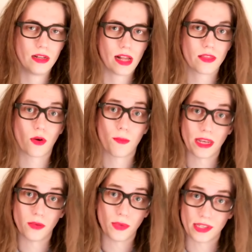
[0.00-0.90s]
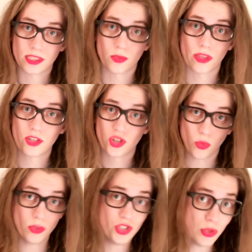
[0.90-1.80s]
and there are many reasons why the show
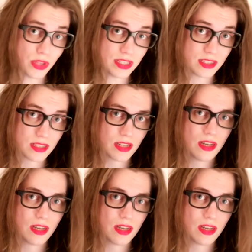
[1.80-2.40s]
would do this.